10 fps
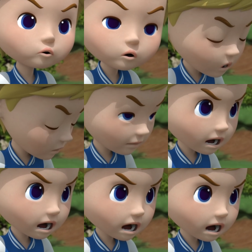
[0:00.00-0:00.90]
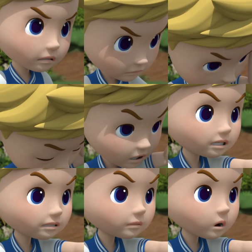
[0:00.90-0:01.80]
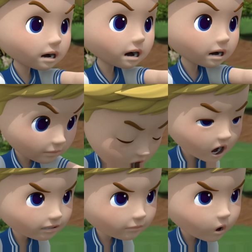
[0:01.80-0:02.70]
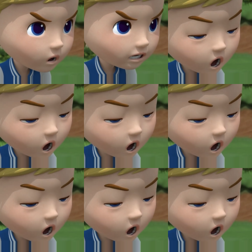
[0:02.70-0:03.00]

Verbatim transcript: You just wait. I'll find a better treasure